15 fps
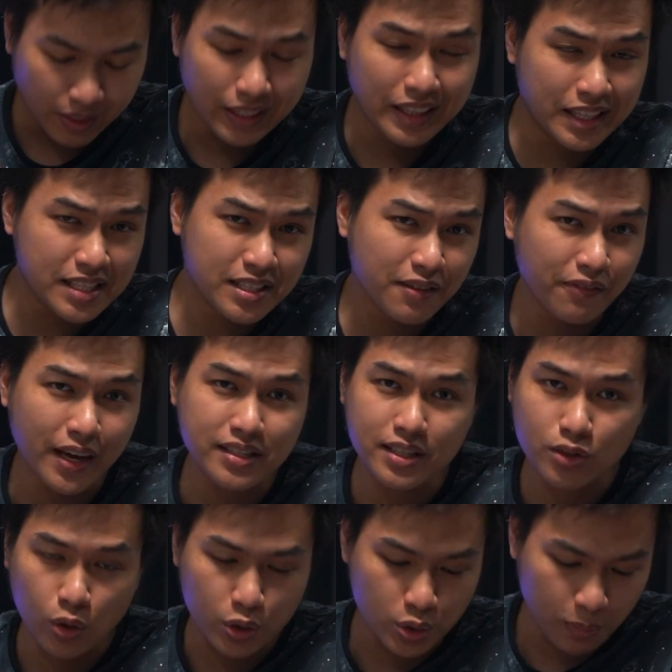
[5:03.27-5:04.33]
this device
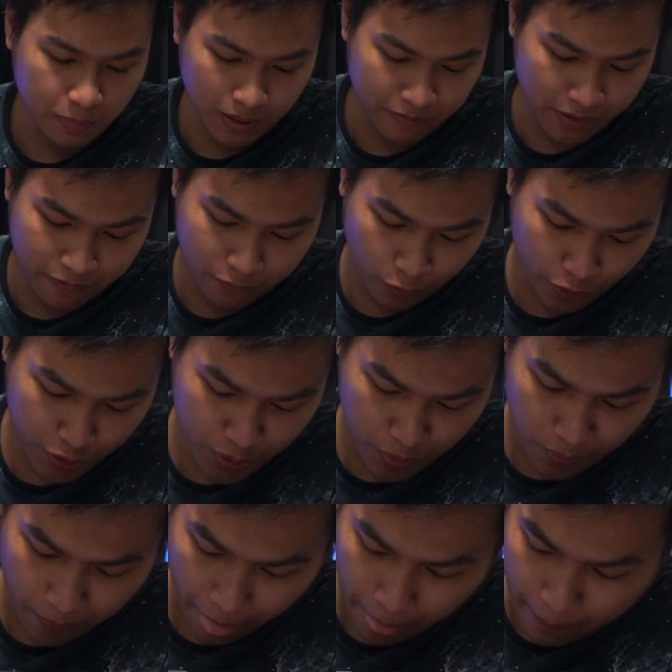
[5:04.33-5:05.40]
is also perfect for you.
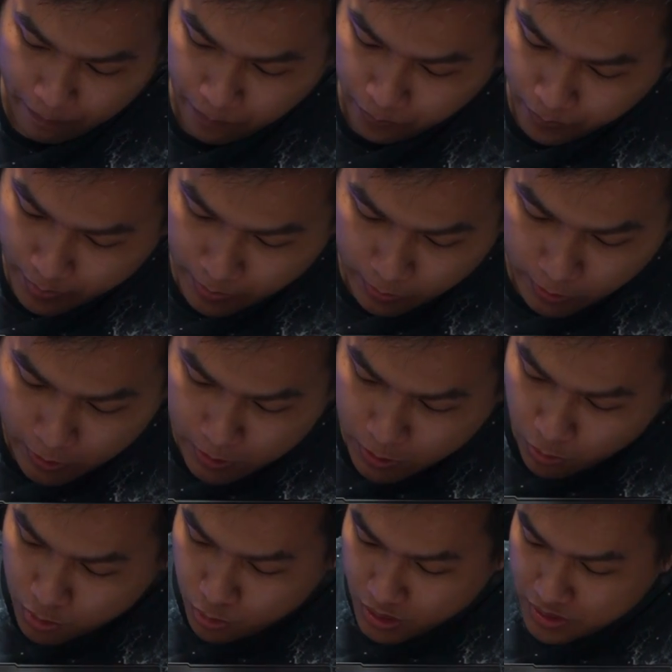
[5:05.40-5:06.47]

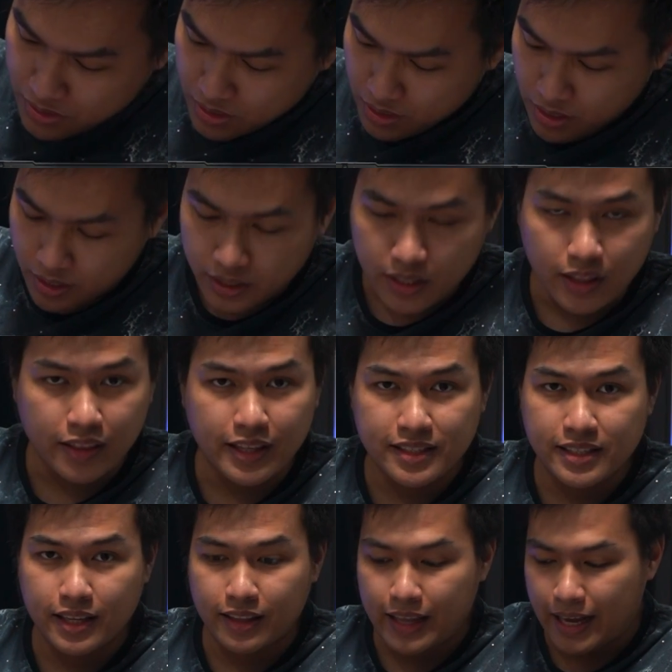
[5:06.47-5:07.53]
So you can see here
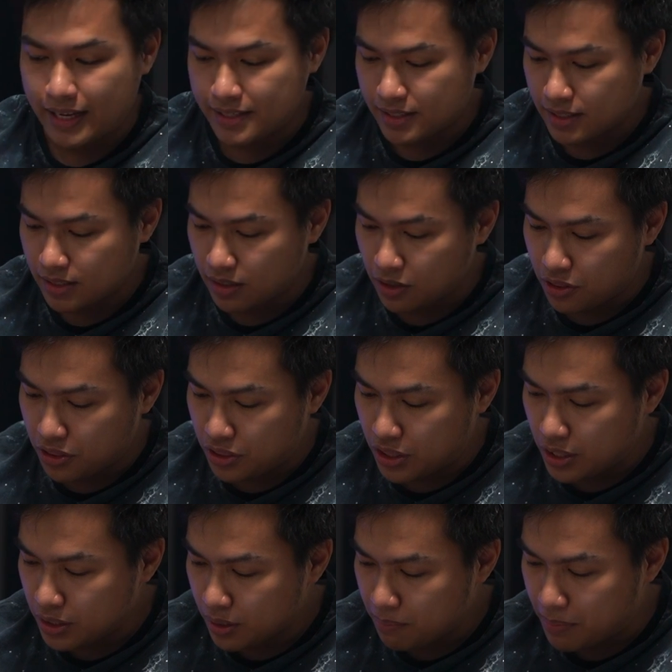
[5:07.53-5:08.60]
it has
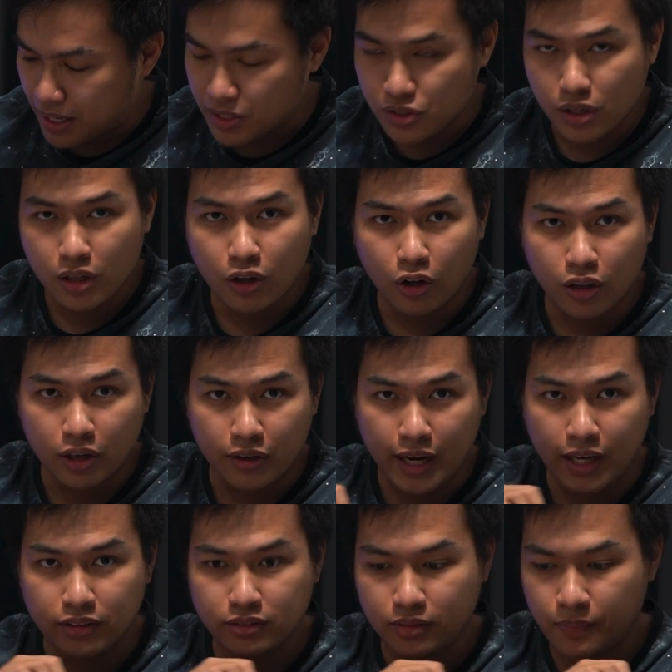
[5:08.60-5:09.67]
thinner bezel all
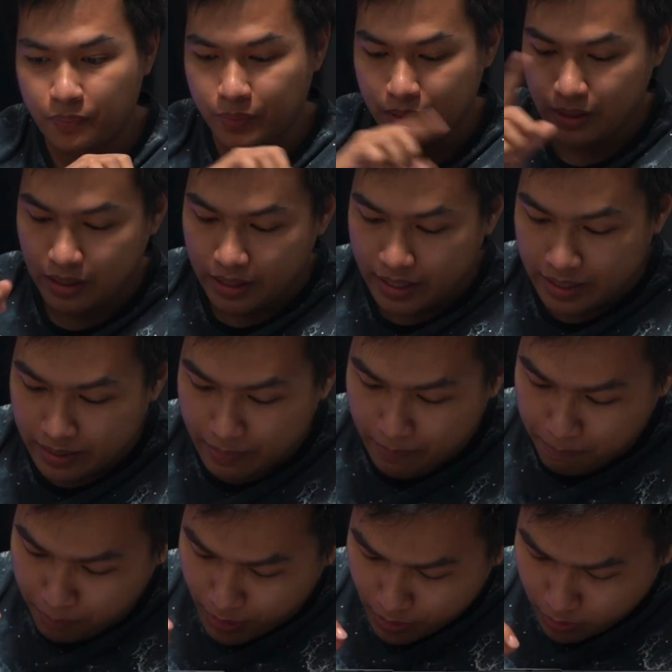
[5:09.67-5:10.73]
around,
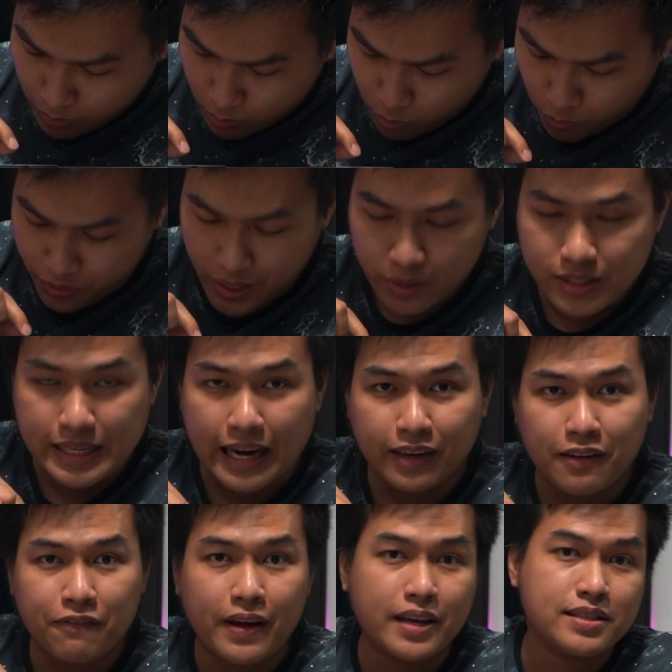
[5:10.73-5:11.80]
but without
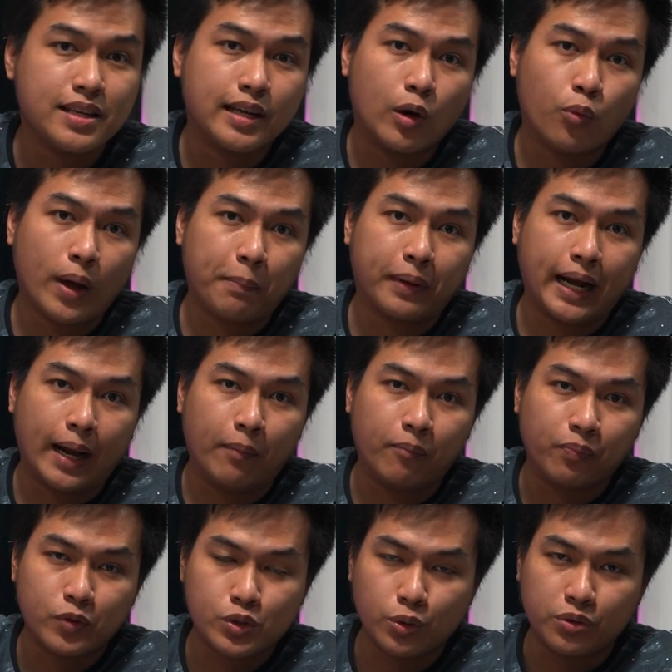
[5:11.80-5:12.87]
sacrificing a webcam.
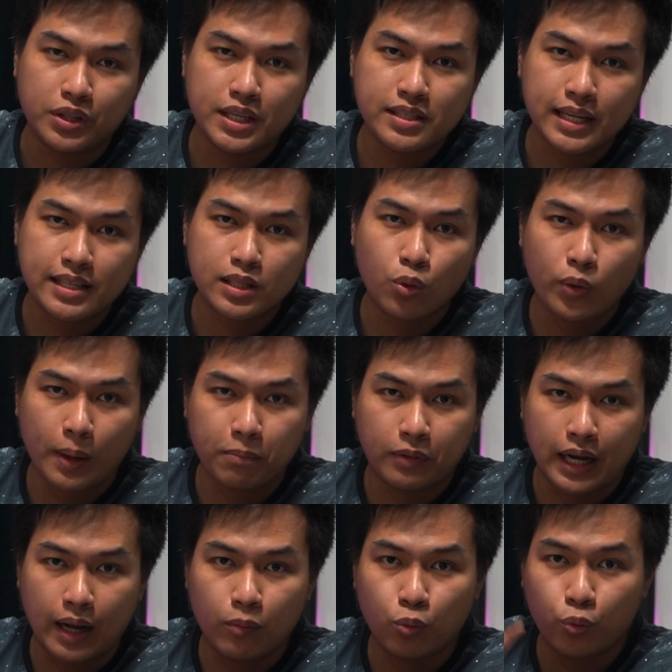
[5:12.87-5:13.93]
So this has a
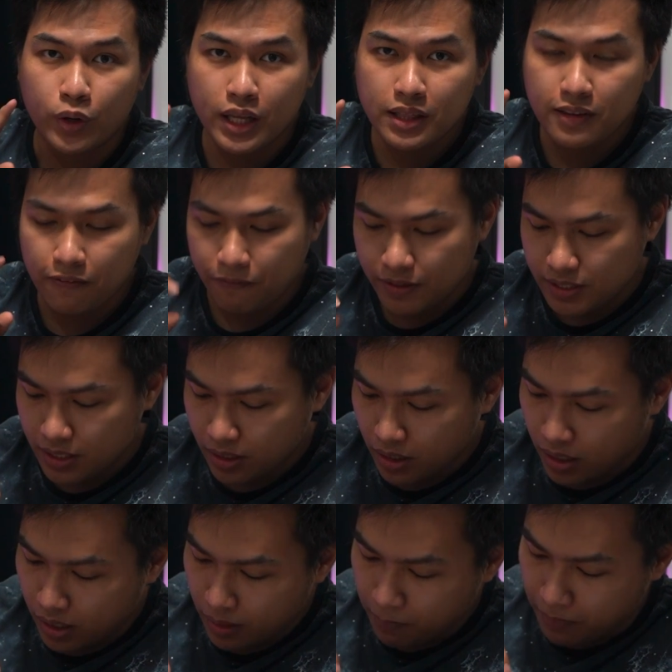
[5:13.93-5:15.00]
webcam with the
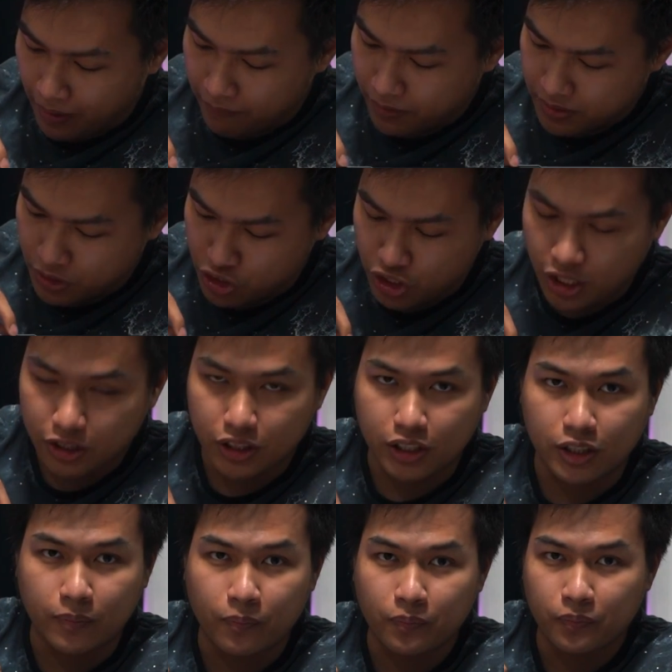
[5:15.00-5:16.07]
physical privacy shutter,